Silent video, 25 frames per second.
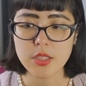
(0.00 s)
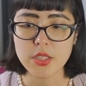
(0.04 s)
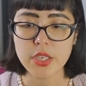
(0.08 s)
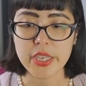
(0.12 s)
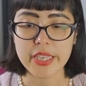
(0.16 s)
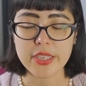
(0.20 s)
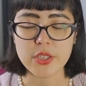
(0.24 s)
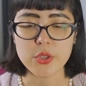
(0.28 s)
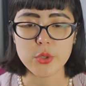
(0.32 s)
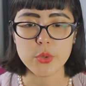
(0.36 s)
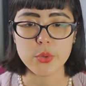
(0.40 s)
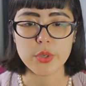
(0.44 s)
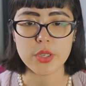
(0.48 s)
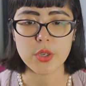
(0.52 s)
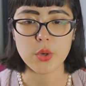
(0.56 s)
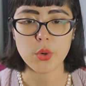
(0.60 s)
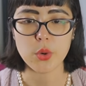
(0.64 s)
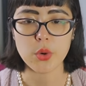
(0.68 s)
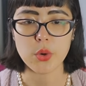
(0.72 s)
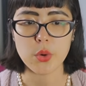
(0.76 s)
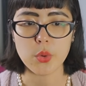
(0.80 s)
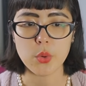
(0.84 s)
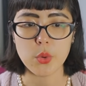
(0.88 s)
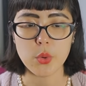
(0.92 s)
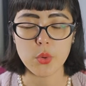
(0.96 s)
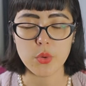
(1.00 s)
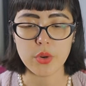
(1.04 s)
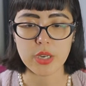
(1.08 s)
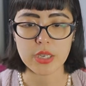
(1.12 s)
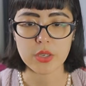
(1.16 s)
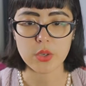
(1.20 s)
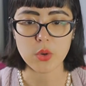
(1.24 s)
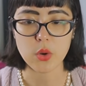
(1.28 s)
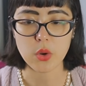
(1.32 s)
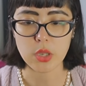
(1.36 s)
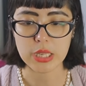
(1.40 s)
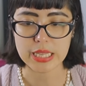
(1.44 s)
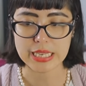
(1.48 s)
to enjoy or, or
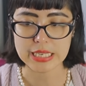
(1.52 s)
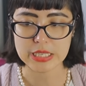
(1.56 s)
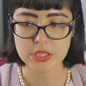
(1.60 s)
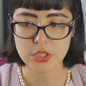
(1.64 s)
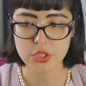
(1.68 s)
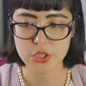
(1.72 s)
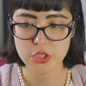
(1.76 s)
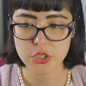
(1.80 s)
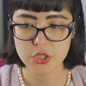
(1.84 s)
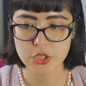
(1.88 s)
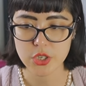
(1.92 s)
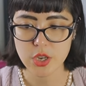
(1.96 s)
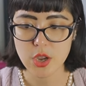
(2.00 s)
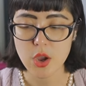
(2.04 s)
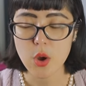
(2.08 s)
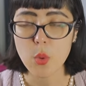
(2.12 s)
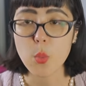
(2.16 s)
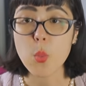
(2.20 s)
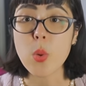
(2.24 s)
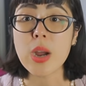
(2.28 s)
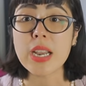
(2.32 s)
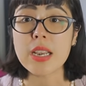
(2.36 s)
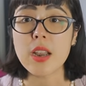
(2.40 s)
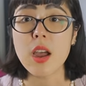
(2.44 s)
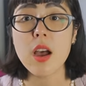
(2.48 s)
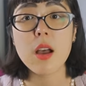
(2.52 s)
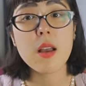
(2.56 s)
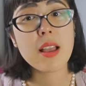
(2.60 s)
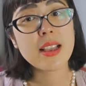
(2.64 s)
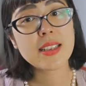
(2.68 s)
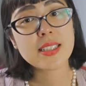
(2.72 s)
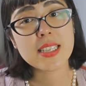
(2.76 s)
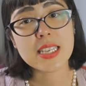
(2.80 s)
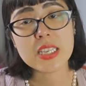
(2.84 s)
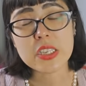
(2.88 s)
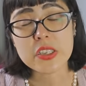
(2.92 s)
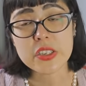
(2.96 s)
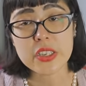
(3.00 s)
acknowledge when
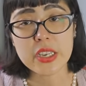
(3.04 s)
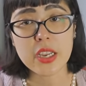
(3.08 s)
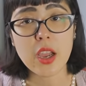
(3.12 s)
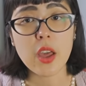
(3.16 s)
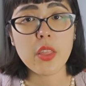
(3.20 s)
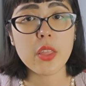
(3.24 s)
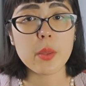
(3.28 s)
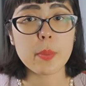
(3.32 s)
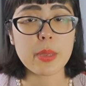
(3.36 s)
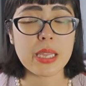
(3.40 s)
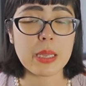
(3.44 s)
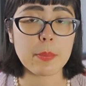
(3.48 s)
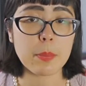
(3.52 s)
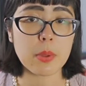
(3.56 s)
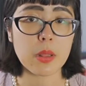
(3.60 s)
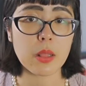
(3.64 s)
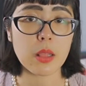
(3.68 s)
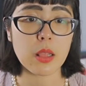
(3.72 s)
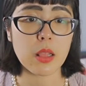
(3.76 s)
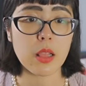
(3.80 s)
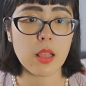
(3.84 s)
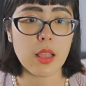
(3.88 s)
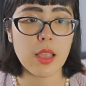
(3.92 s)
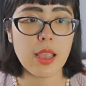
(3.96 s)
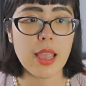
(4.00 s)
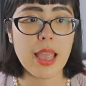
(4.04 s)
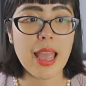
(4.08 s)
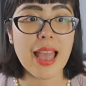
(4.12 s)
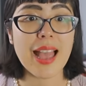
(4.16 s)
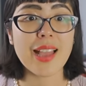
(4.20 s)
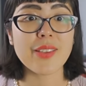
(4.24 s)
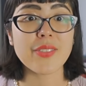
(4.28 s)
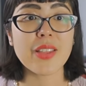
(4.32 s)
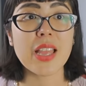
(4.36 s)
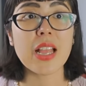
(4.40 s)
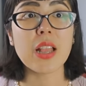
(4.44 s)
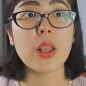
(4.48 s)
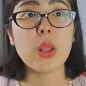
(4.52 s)
essentially other people
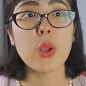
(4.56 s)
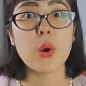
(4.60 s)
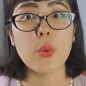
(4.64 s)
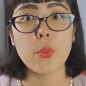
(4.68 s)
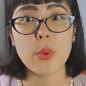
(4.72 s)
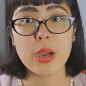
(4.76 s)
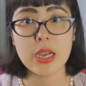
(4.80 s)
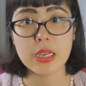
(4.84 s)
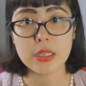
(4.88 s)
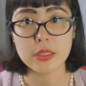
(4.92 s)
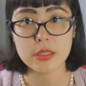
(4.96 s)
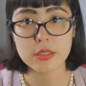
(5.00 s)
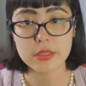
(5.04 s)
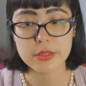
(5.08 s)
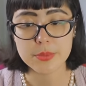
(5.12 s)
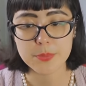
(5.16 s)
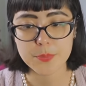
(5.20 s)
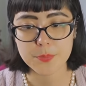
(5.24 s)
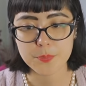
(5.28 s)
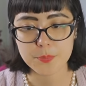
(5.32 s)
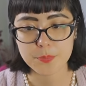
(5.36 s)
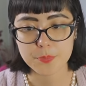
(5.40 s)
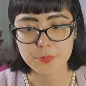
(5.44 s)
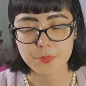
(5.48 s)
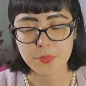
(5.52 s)
have it a lot worse